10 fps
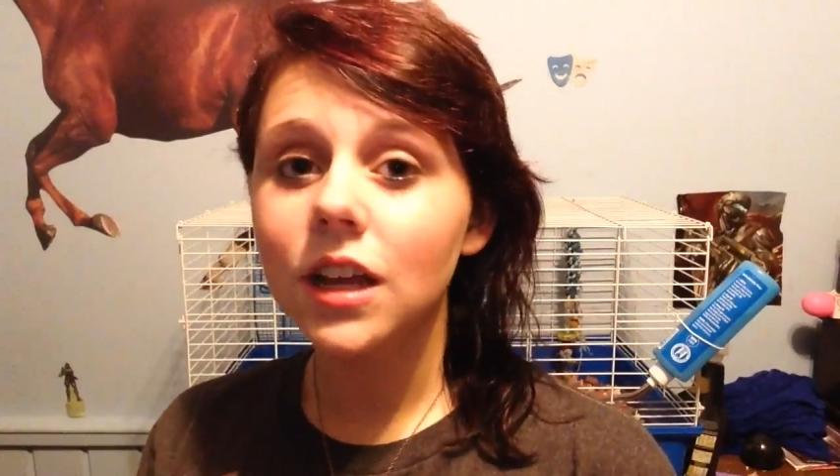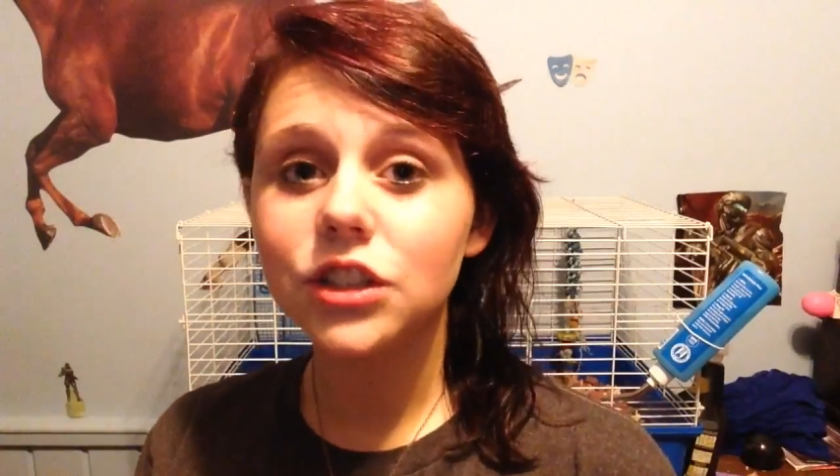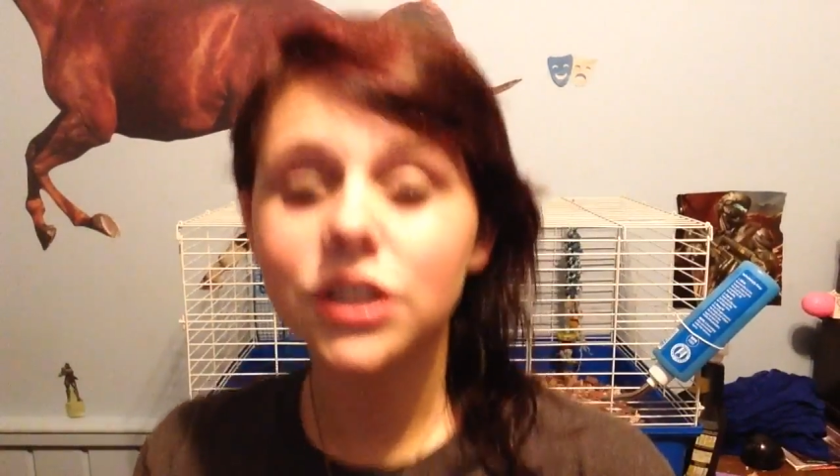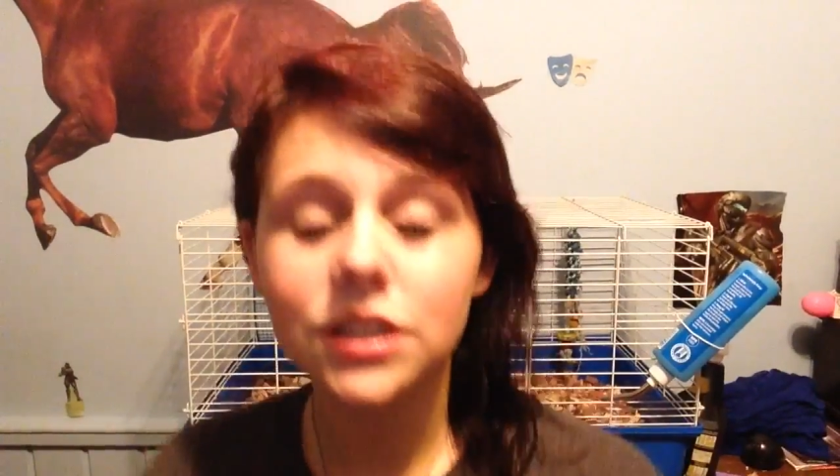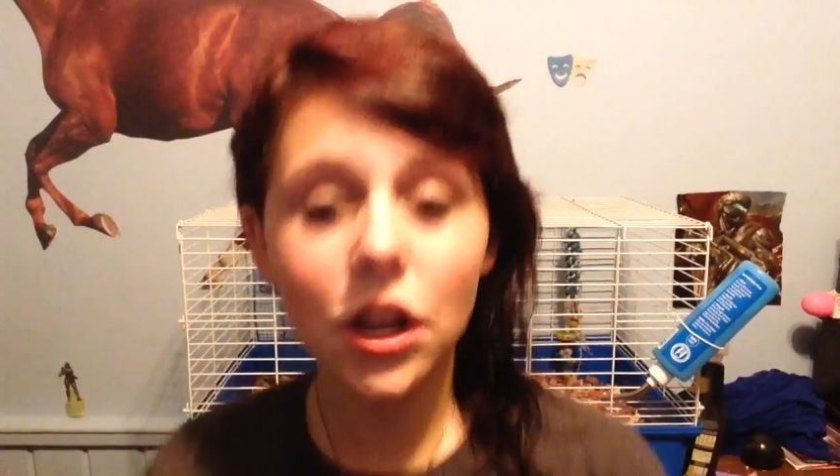
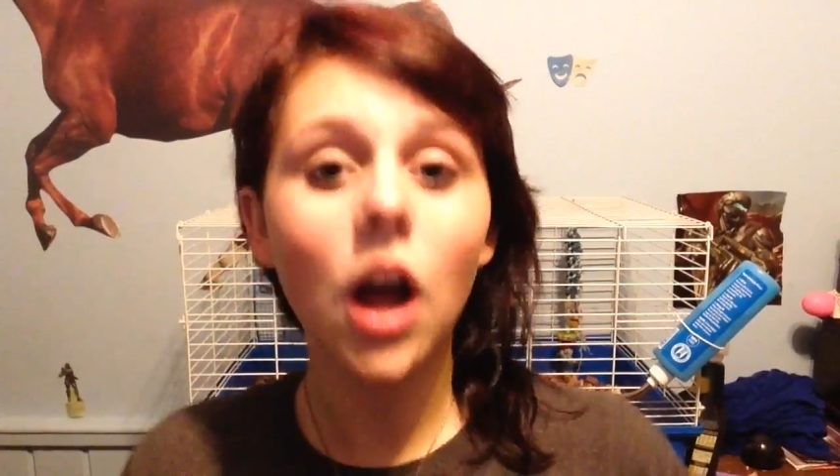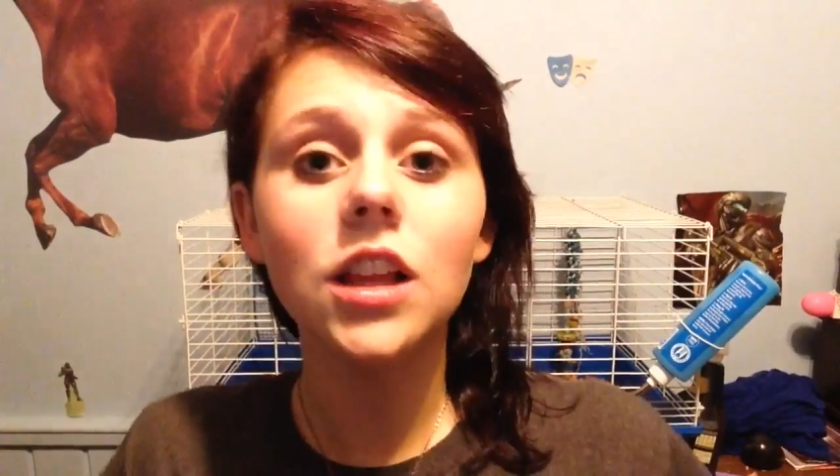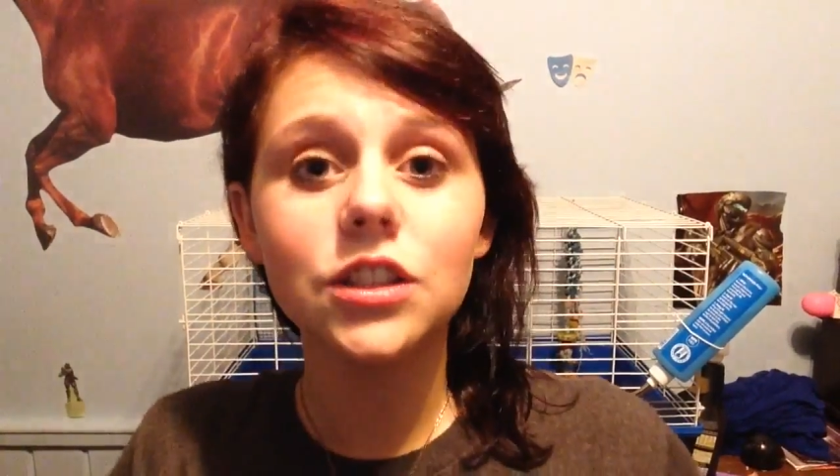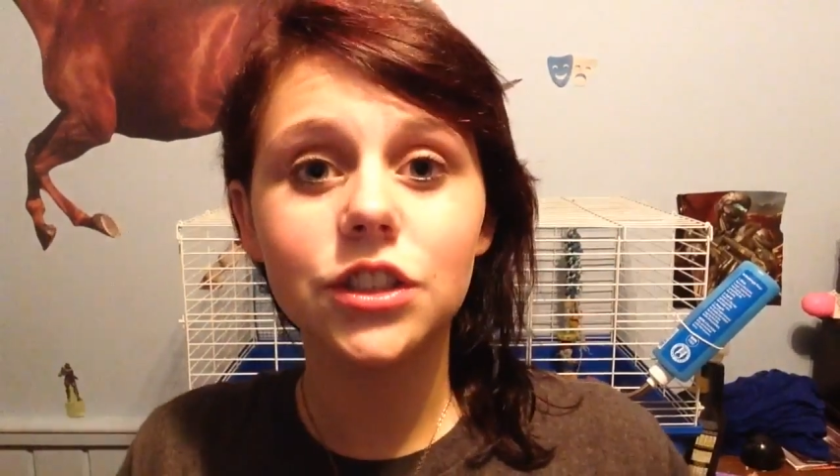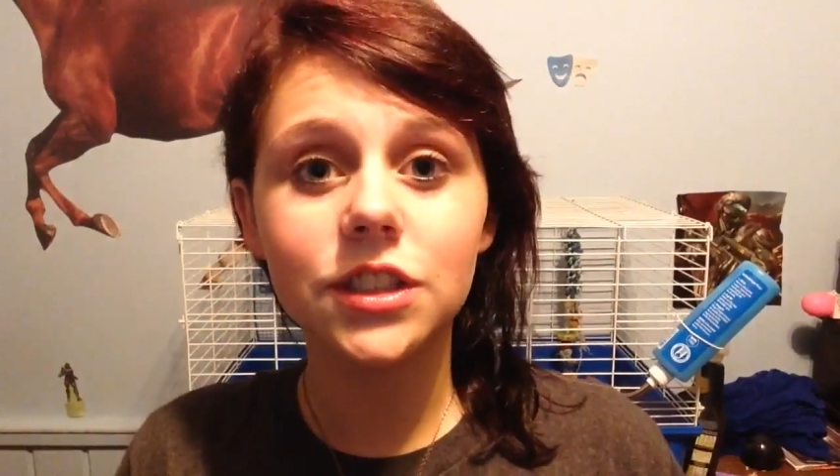she
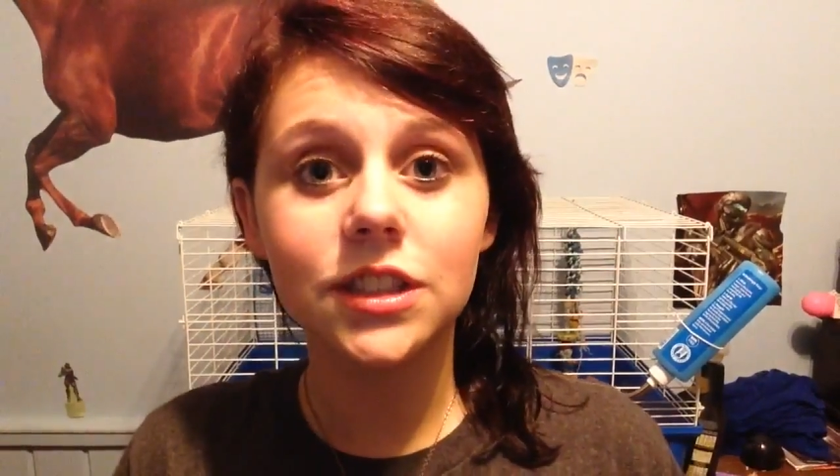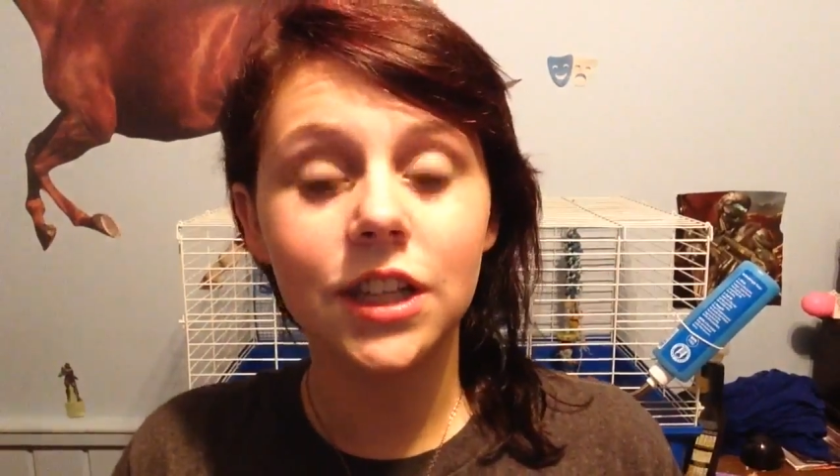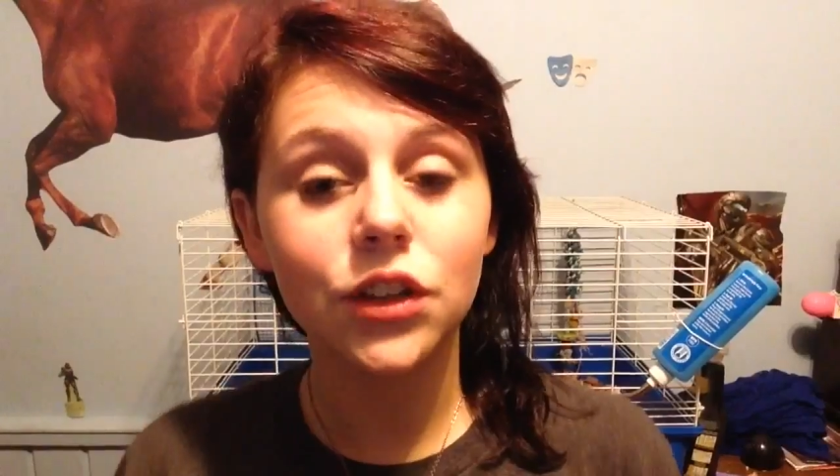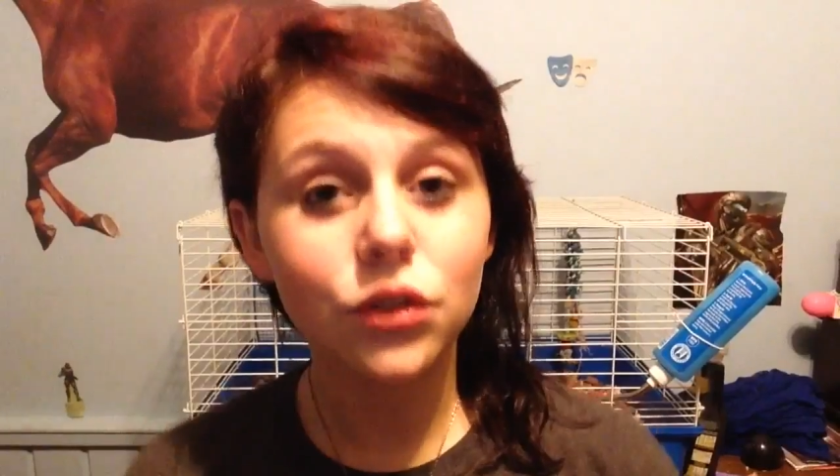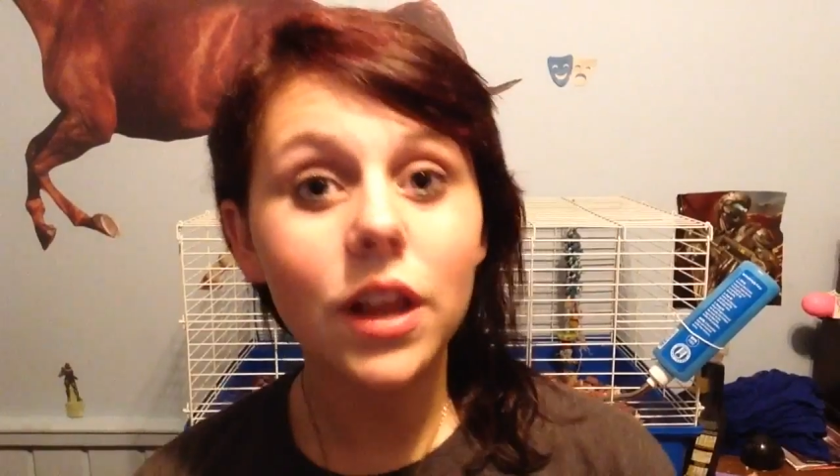acknowledges
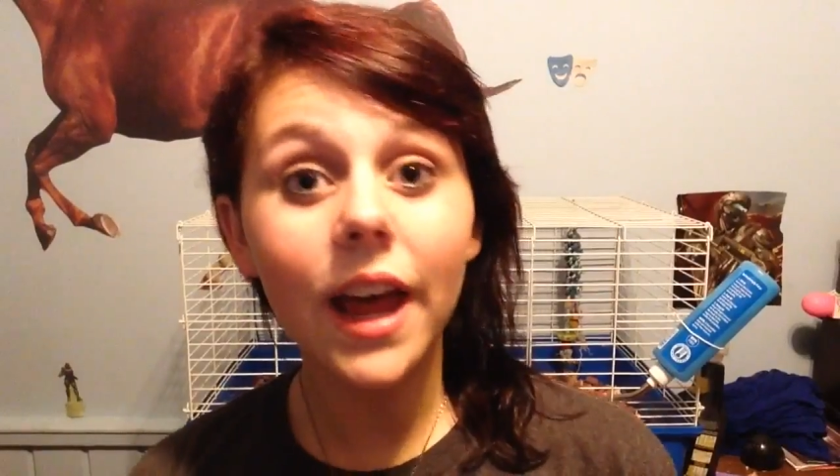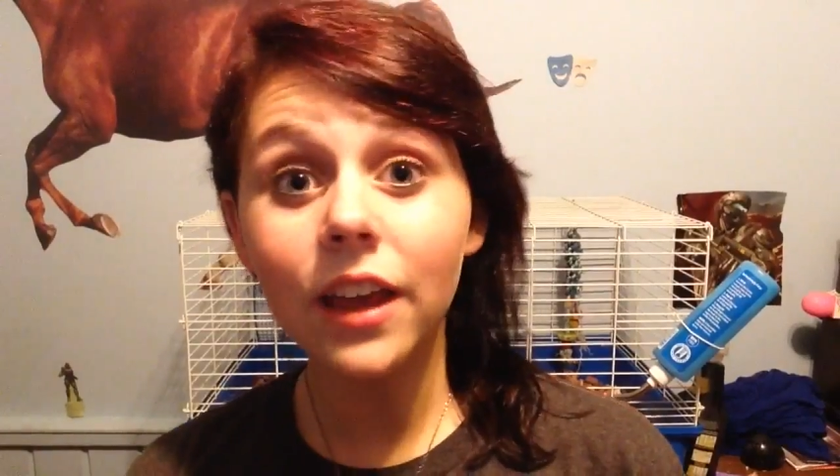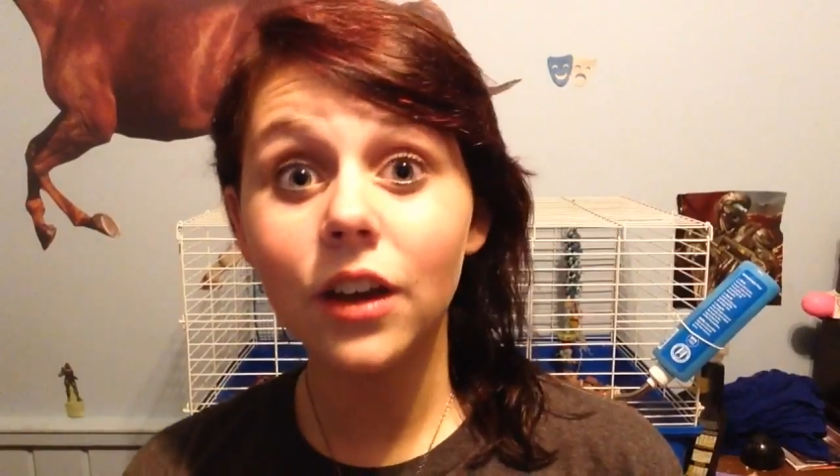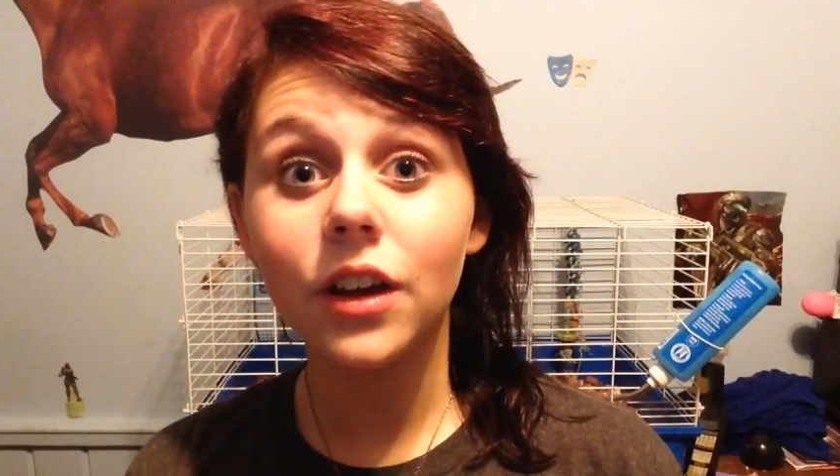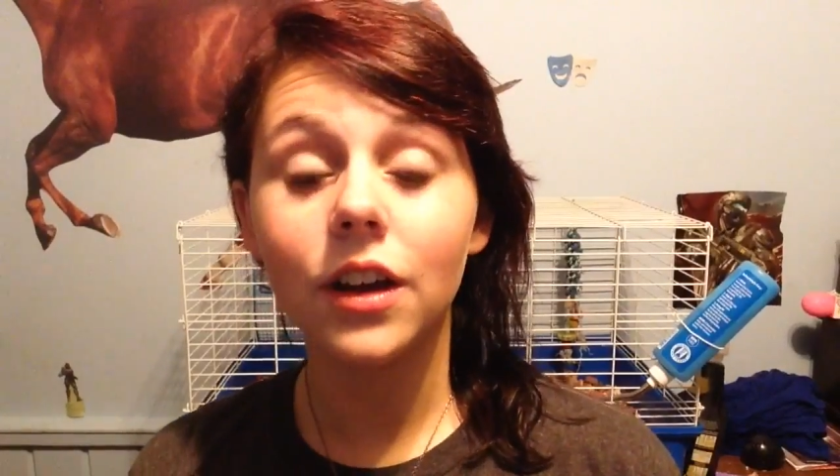that you like
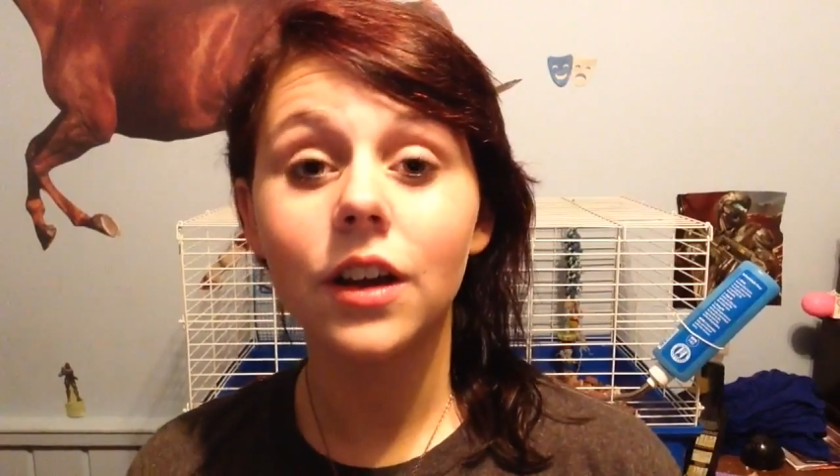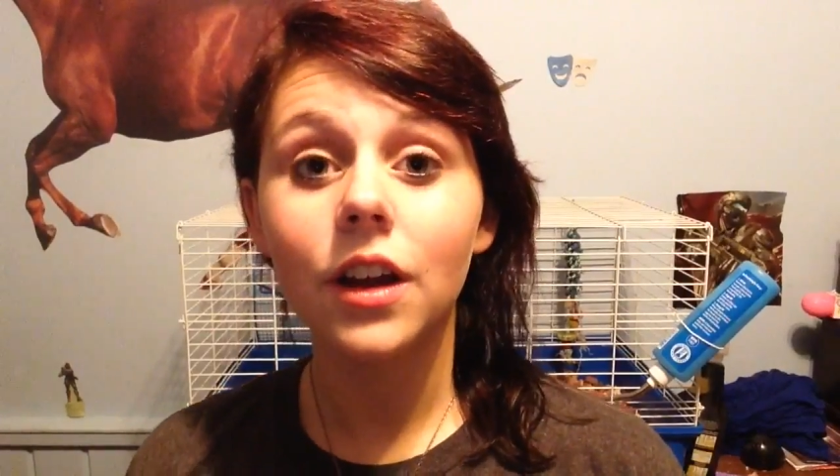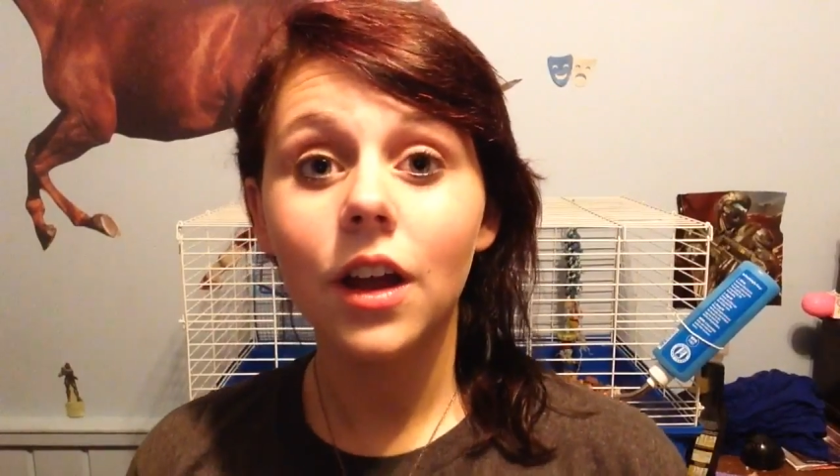her,